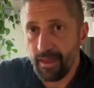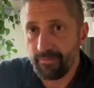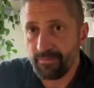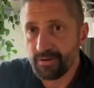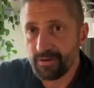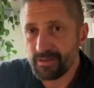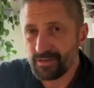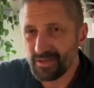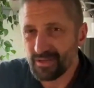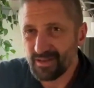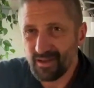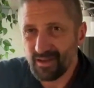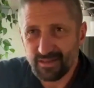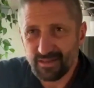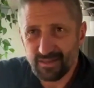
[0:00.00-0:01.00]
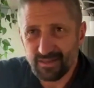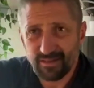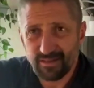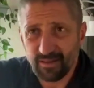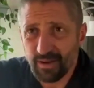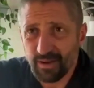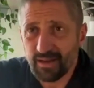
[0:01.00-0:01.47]
Every soy sauce,
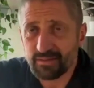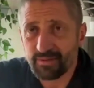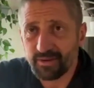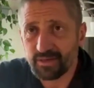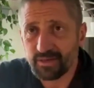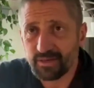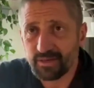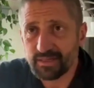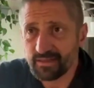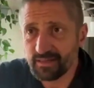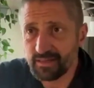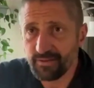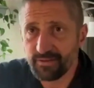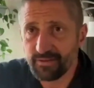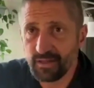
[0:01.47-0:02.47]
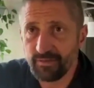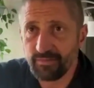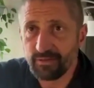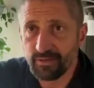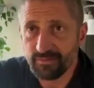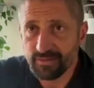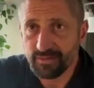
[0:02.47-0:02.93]
in my experience, has a different
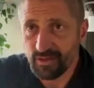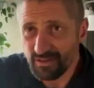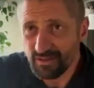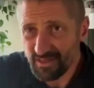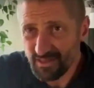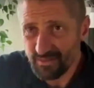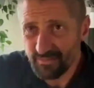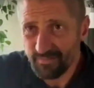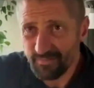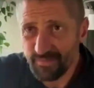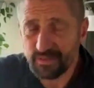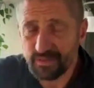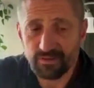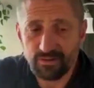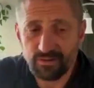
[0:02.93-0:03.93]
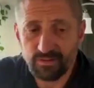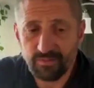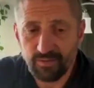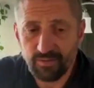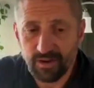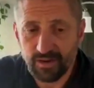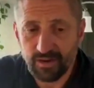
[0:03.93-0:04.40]
level of salt. So you
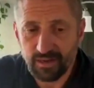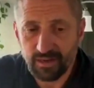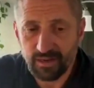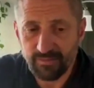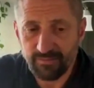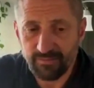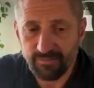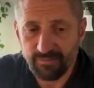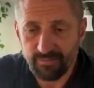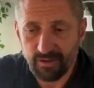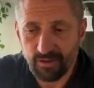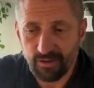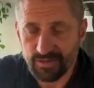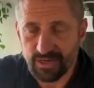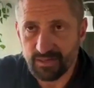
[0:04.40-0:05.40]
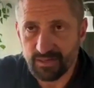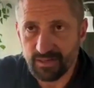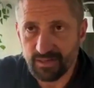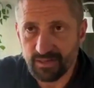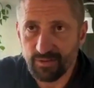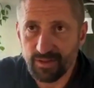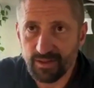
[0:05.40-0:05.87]
may want to kind of go
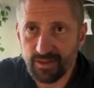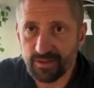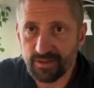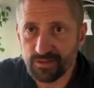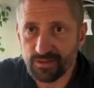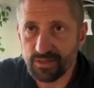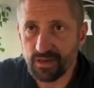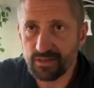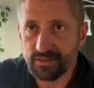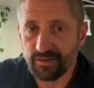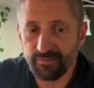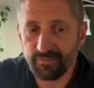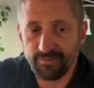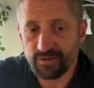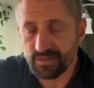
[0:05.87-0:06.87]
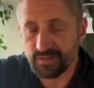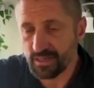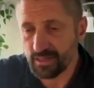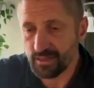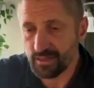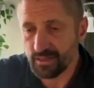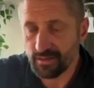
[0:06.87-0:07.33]
gently with the soy sauce at
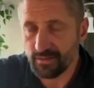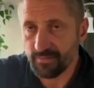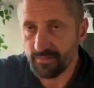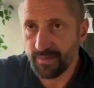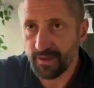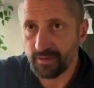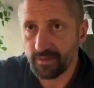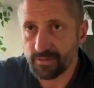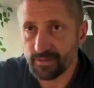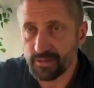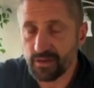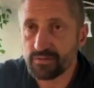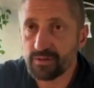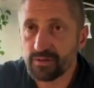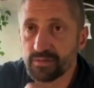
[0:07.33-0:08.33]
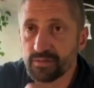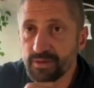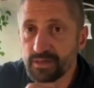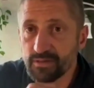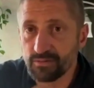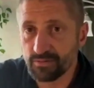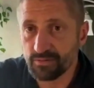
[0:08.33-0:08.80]
first in the sauce
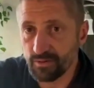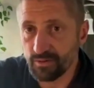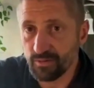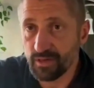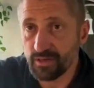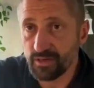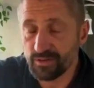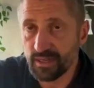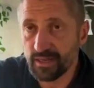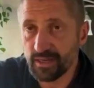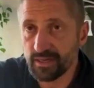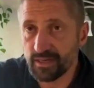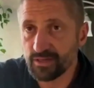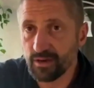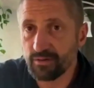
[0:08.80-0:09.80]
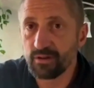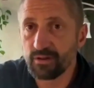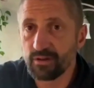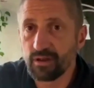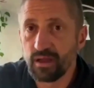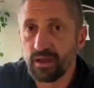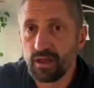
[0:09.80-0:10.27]
recipes or in using it in
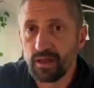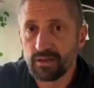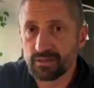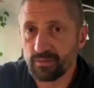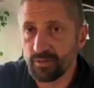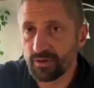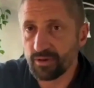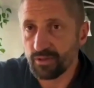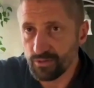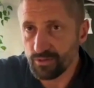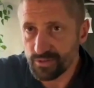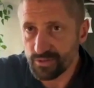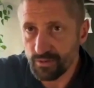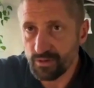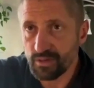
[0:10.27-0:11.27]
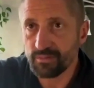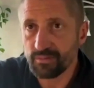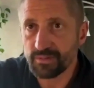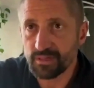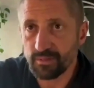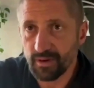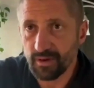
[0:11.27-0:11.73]
general. Some are low
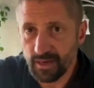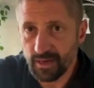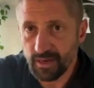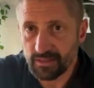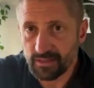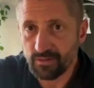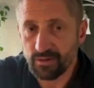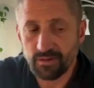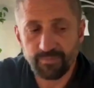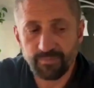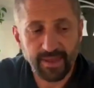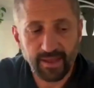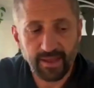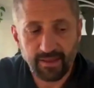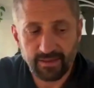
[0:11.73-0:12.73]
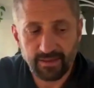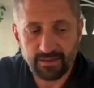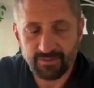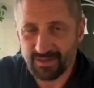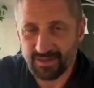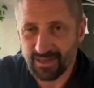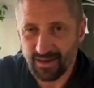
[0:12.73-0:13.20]
sodium, some are high sodium.
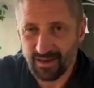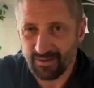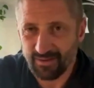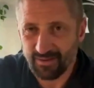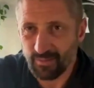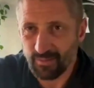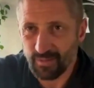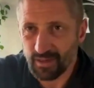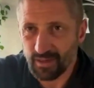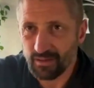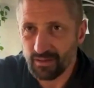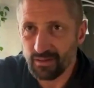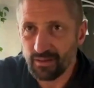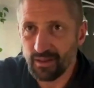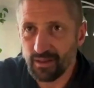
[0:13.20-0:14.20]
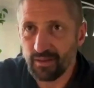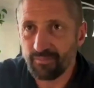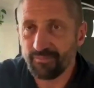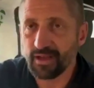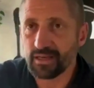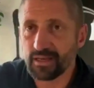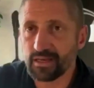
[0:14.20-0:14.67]
This one's kind of in the middle,
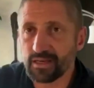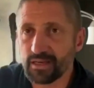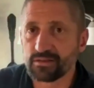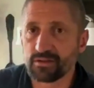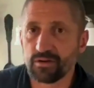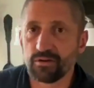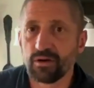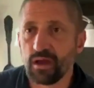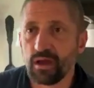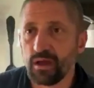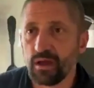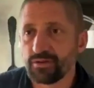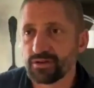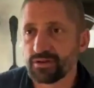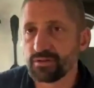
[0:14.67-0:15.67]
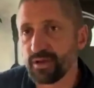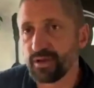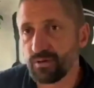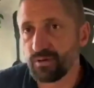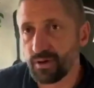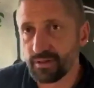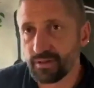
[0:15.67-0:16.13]
I'm finding. So just be
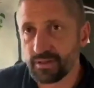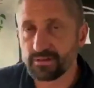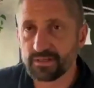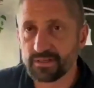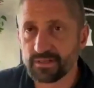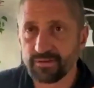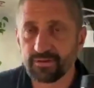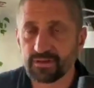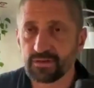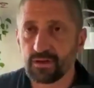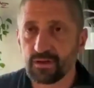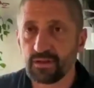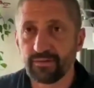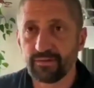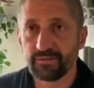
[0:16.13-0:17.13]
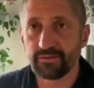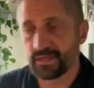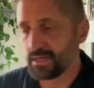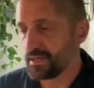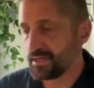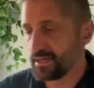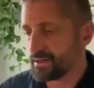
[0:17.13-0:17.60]
aware that there's different salt
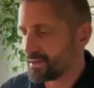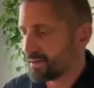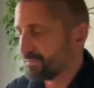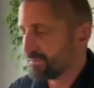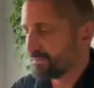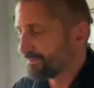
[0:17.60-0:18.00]
levels in each.